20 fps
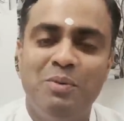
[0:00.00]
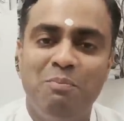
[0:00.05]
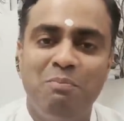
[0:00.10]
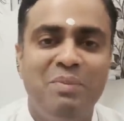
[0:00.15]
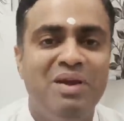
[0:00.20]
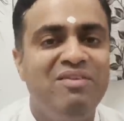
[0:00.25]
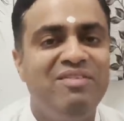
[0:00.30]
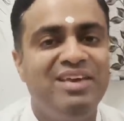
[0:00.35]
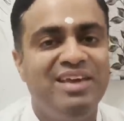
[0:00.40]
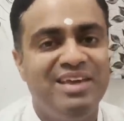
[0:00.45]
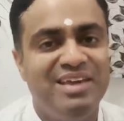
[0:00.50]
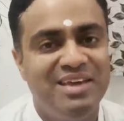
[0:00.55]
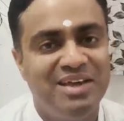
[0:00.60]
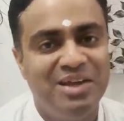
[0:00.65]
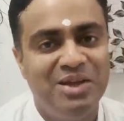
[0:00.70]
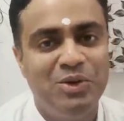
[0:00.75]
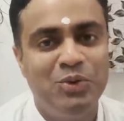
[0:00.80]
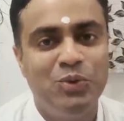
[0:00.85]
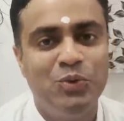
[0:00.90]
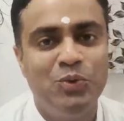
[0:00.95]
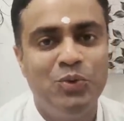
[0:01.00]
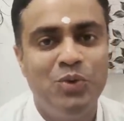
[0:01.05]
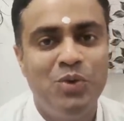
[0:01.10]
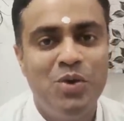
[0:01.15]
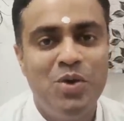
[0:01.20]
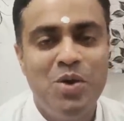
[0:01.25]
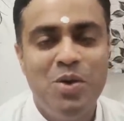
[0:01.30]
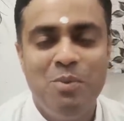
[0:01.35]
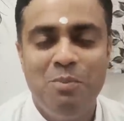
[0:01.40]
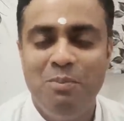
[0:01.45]
may we hear you,
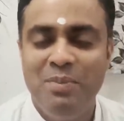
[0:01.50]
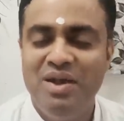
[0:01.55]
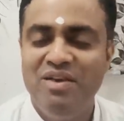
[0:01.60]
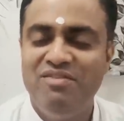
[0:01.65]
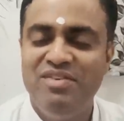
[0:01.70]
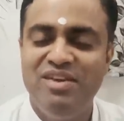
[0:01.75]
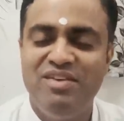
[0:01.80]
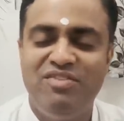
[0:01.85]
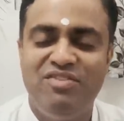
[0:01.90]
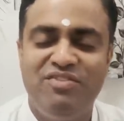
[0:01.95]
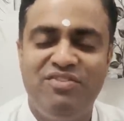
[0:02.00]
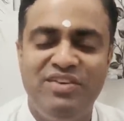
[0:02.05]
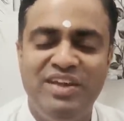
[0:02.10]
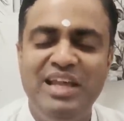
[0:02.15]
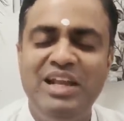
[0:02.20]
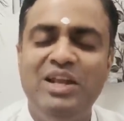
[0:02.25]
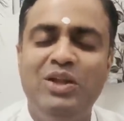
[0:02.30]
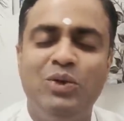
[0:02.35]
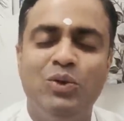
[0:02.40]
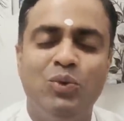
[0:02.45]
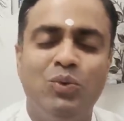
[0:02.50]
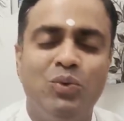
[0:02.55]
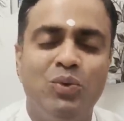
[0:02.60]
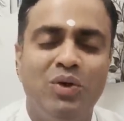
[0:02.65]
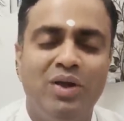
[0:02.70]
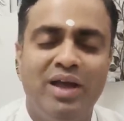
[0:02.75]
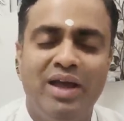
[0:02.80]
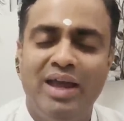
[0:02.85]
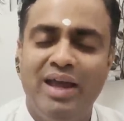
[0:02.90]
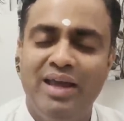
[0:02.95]
may we feel you
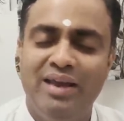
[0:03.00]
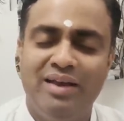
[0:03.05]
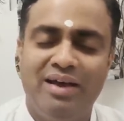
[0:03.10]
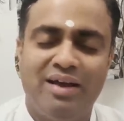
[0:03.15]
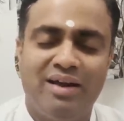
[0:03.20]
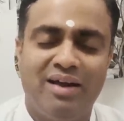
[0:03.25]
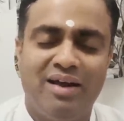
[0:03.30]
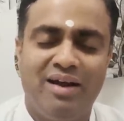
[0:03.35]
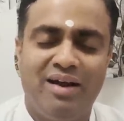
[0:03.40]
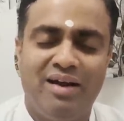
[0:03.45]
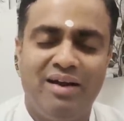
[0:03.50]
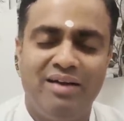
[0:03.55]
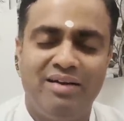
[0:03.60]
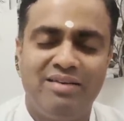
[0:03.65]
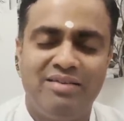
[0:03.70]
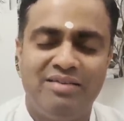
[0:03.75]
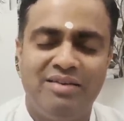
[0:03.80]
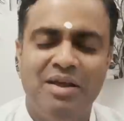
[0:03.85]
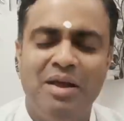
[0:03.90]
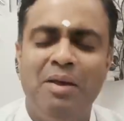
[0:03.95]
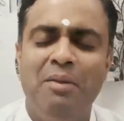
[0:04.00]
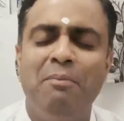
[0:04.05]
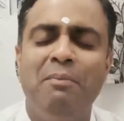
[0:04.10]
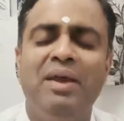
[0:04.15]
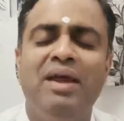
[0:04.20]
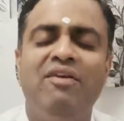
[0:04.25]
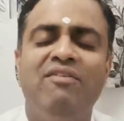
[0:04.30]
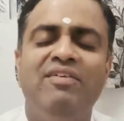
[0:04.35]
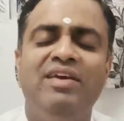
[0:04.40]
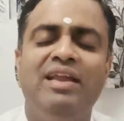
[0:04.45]
in our hearts,
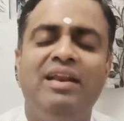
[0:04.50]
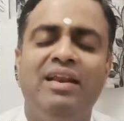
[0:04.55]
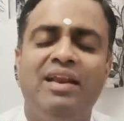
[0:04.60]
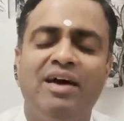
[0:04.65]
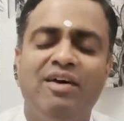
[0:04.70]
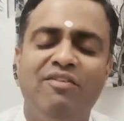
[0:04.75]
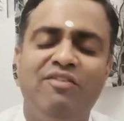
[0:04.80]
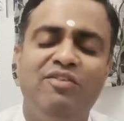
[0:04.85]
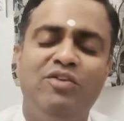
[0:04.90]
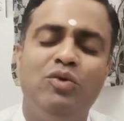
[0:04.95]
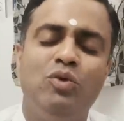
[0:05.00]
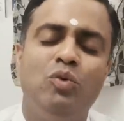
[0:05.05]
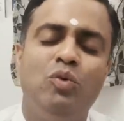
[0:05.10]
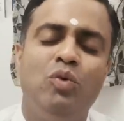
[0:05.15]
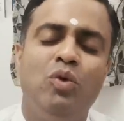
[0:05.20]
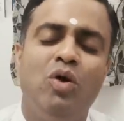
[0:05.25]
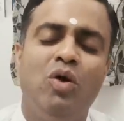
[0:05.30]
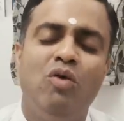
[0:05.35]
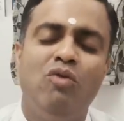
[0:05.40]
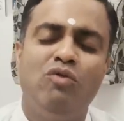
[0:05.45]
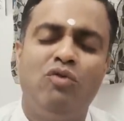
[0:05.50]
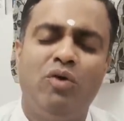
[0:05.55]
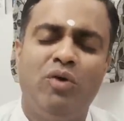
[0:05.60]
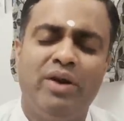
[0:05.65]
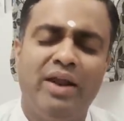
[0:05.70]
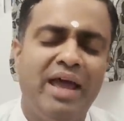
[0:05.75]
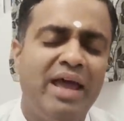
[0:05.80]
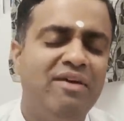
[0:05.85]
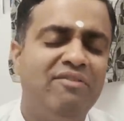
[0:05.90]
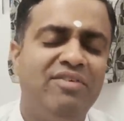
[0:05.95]
may we love you
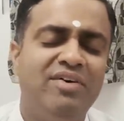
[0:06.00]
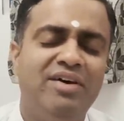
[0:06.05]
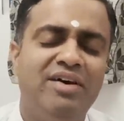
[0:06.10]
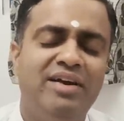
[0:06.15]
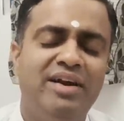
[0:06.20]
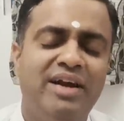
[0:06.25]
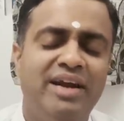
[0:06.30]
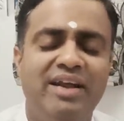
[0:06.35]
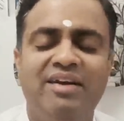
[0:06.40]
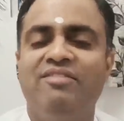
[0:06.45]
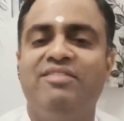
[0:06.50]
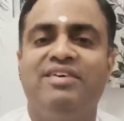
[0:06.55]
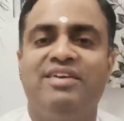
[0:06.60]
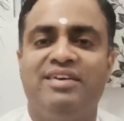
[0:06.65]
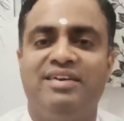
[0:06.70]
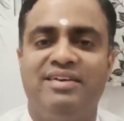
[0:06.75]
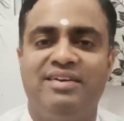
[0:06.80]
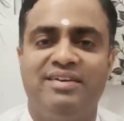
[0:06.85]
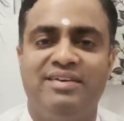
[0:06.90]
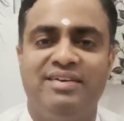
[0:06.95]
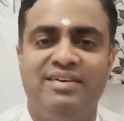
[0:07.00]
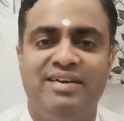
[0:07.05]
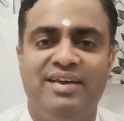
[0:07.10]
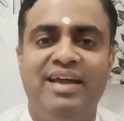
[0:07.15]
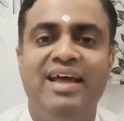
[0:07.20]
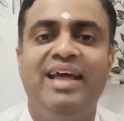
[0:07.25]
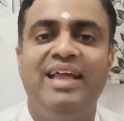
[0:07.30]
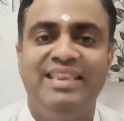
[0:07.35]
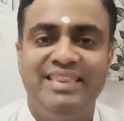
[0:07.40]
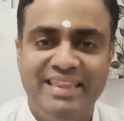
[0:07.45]
forever and ever.
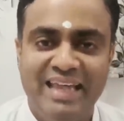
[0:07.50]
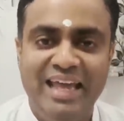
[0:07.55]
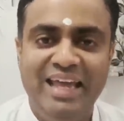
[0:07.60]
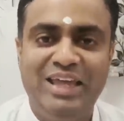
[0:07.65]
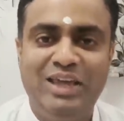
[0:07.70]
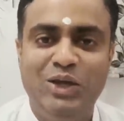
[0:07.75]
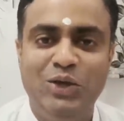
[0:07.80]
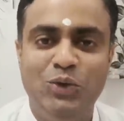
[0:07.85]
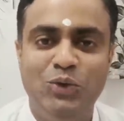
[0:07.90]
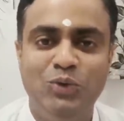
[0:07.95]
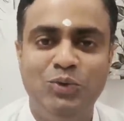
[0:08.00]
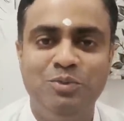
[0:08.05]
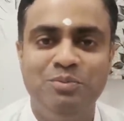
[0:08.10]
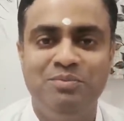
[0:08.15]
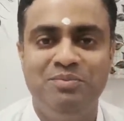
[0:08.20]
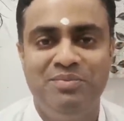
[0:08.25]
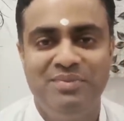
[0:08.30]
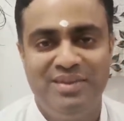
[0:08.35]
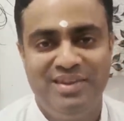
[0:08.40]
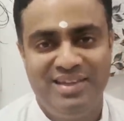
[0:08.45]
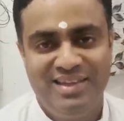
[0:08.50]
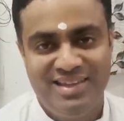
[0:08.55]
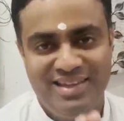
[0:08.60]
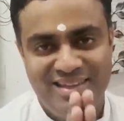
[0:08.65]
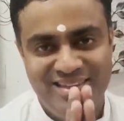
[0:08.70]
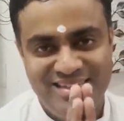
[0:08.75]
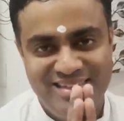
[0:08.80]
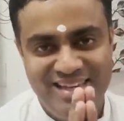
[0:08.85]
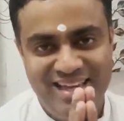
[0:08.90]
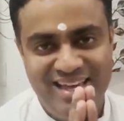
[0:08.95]
Thank you.
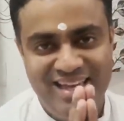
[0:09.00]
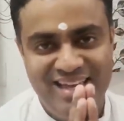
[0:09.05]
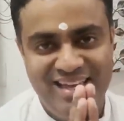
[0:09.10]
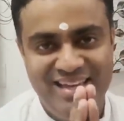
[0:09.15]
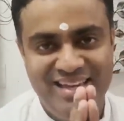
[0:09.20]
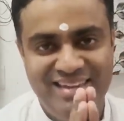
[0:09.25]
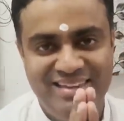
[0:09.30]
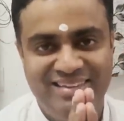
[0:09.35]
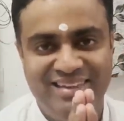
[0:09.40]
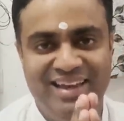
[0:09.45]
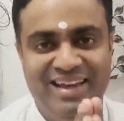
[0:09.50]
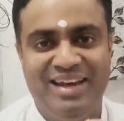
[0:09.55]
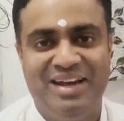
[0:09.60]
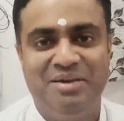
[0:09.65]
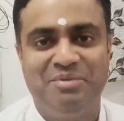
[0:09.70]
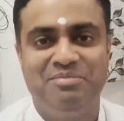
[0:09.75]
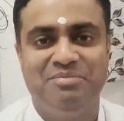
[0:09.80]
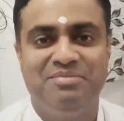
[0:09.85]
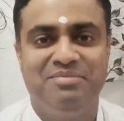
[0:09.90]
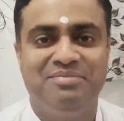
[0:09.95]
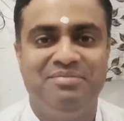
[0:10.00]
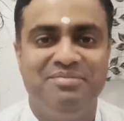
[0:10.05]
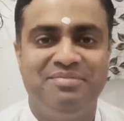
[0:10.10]
Jai Sai Ram.